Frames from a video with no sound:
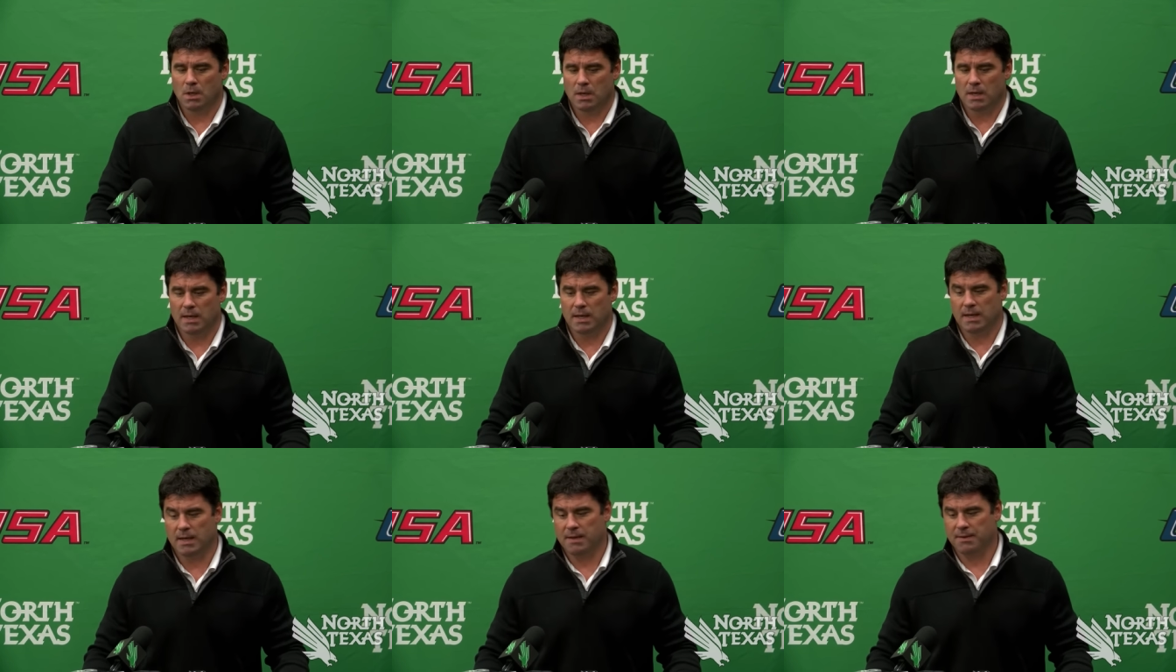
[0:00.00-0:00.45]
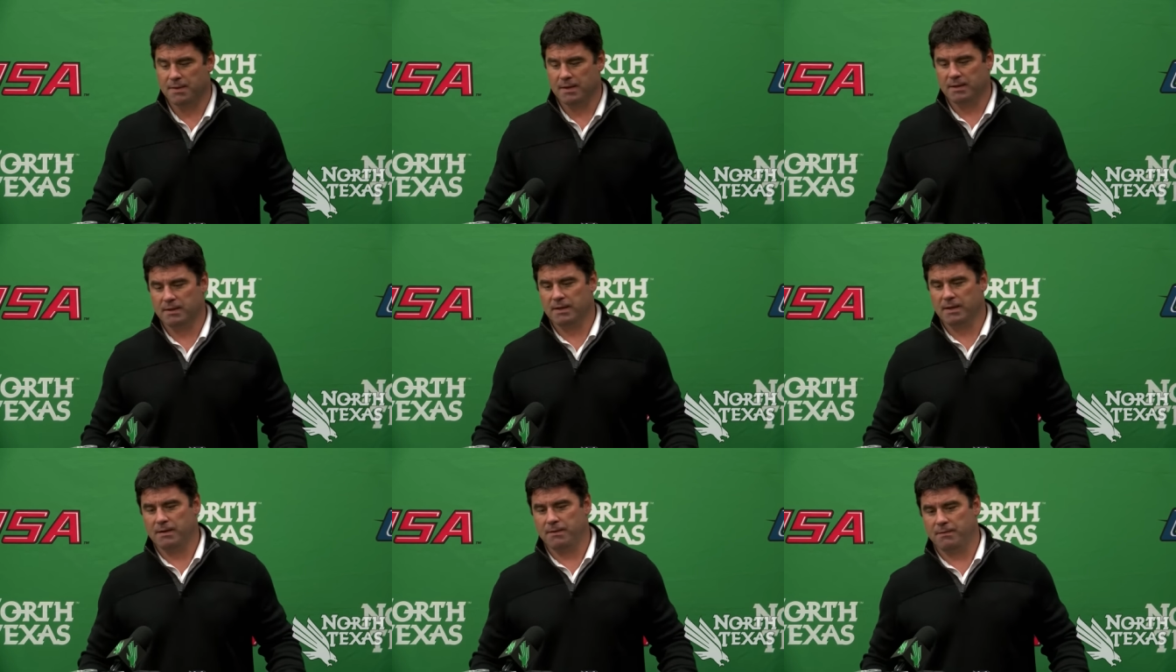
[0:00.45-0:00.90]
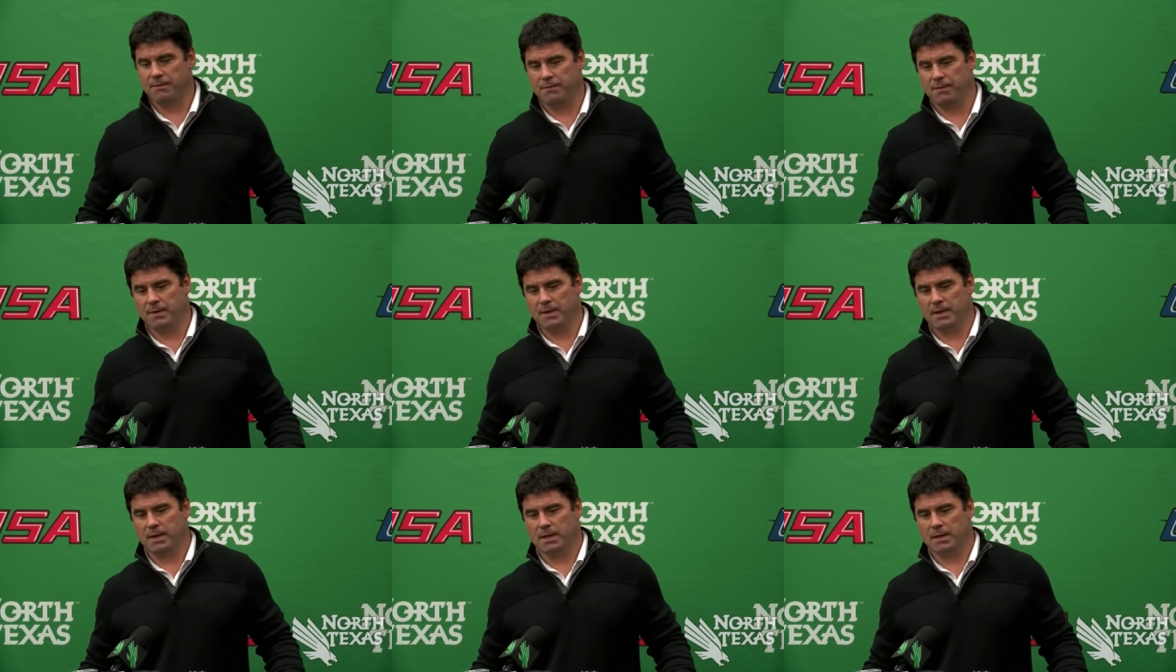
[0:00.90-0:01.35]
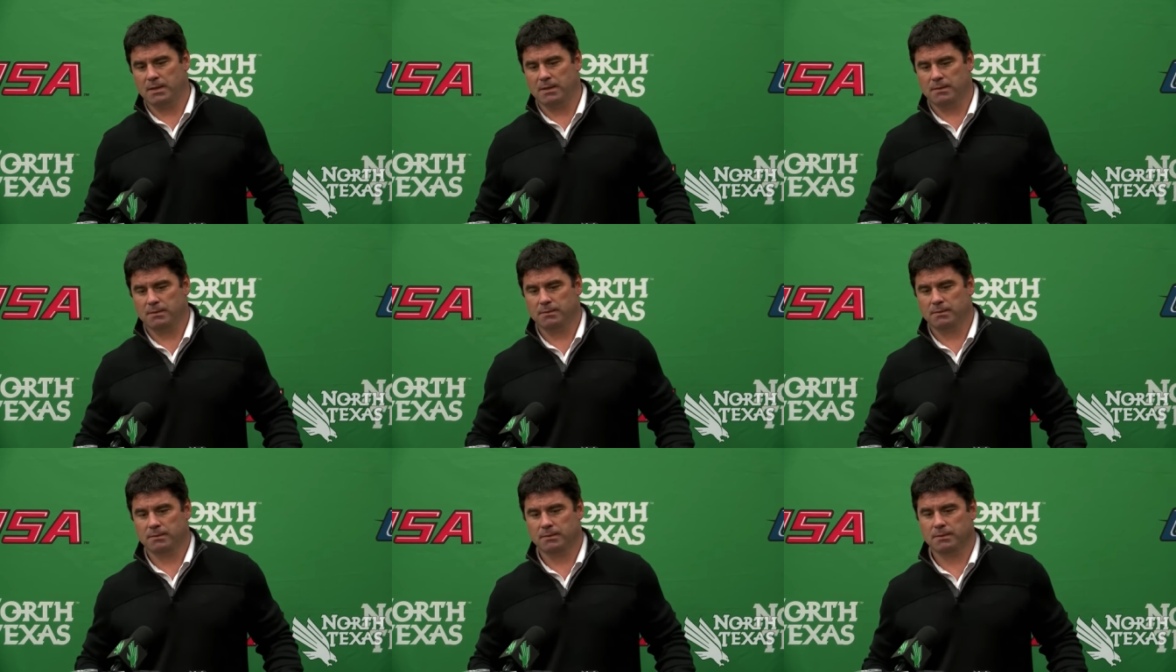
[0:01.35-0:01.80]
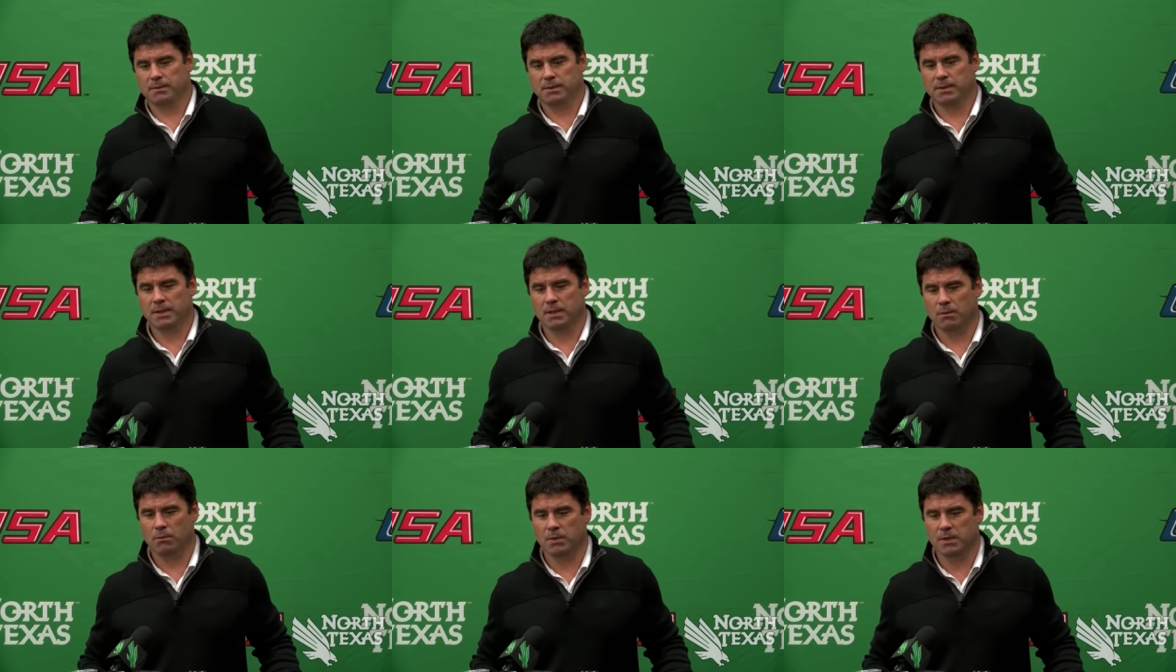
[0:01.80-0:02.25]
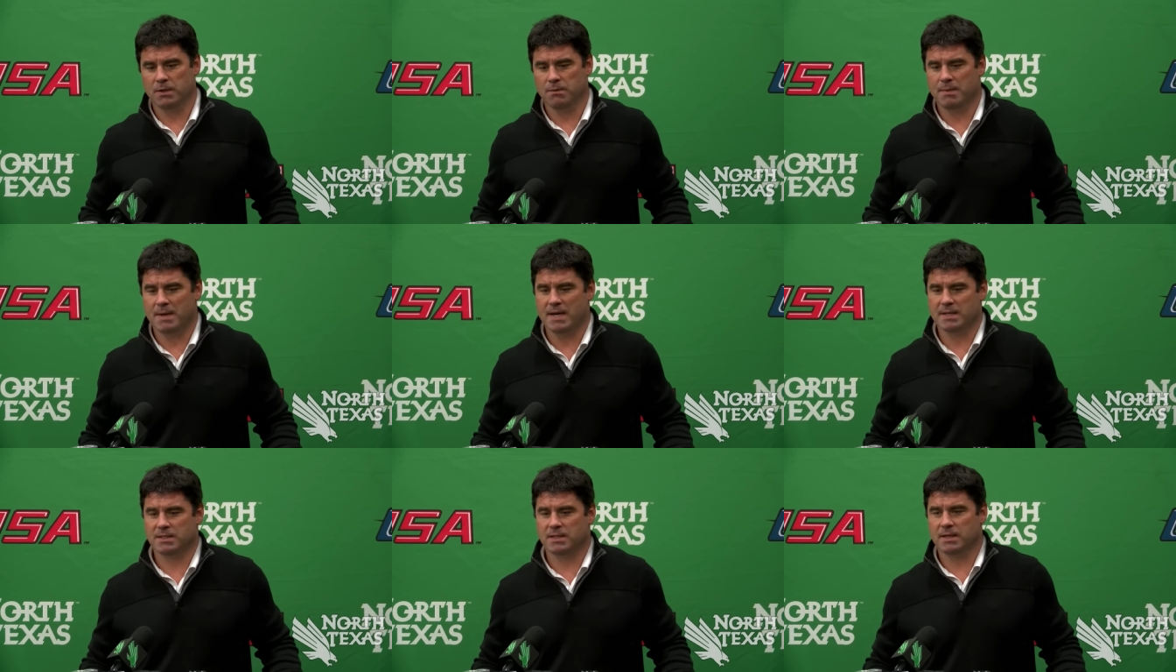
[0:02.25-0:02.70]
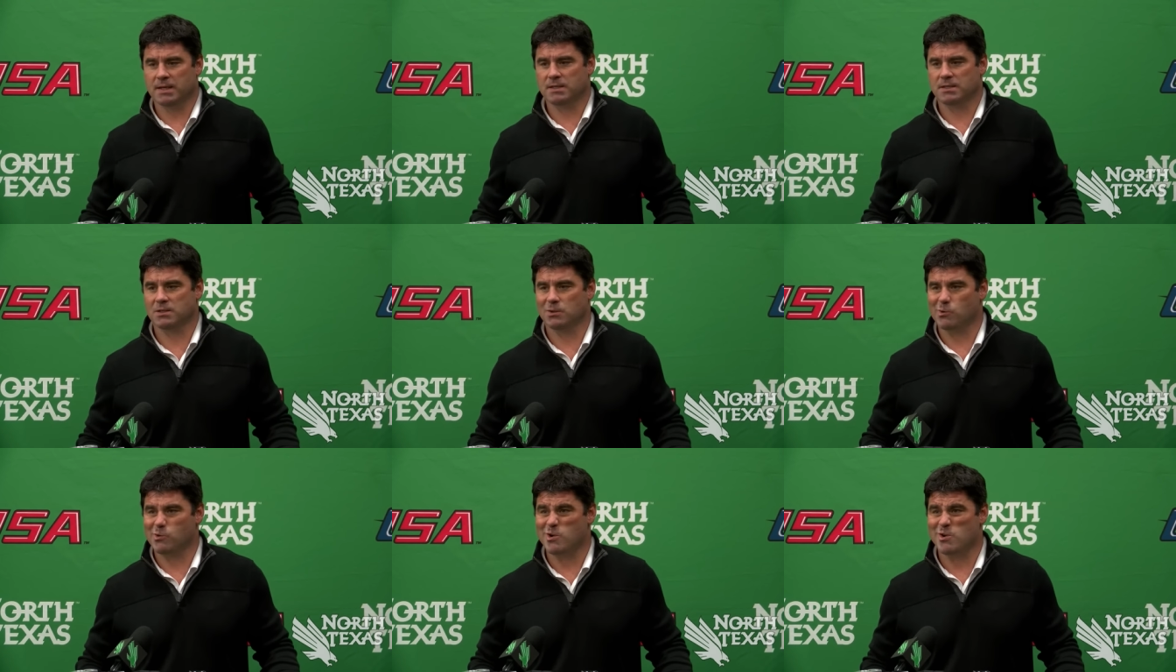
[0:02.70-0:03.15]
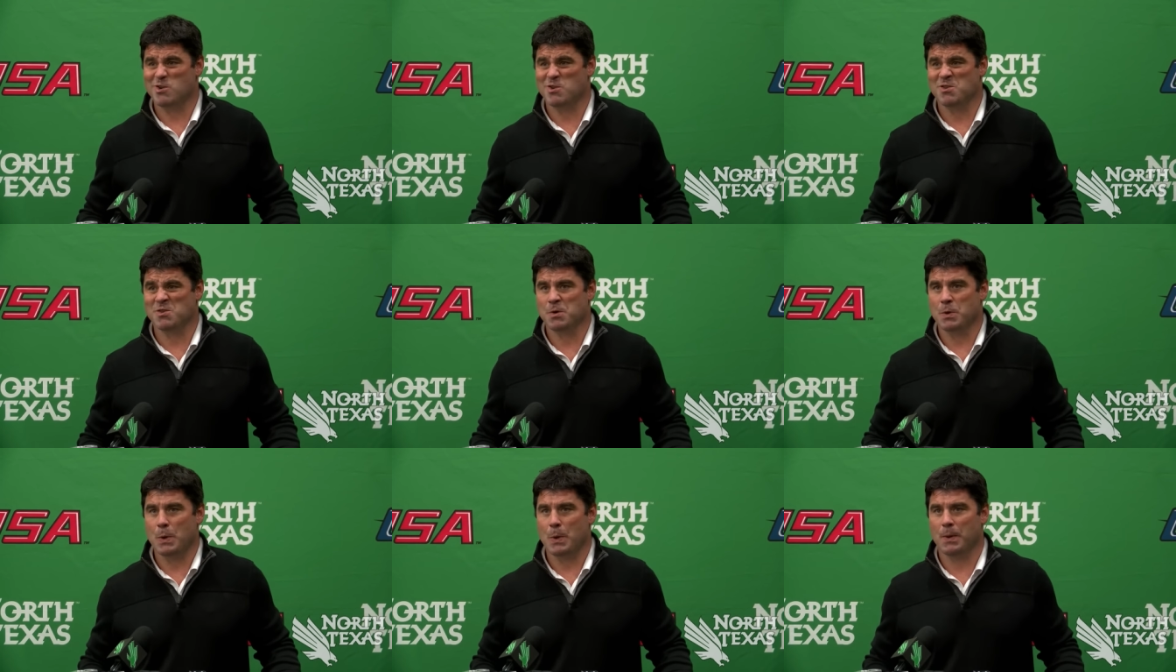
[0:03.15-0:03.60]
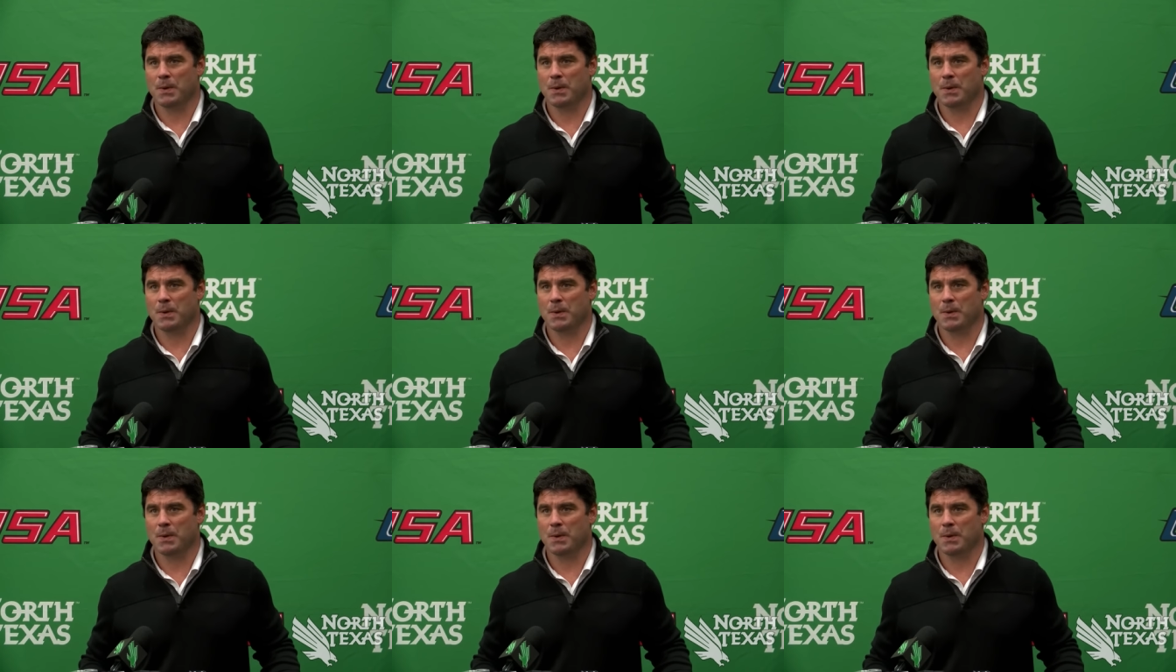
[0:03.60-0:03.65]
I think they've, uh, you know, when your back's against the wall,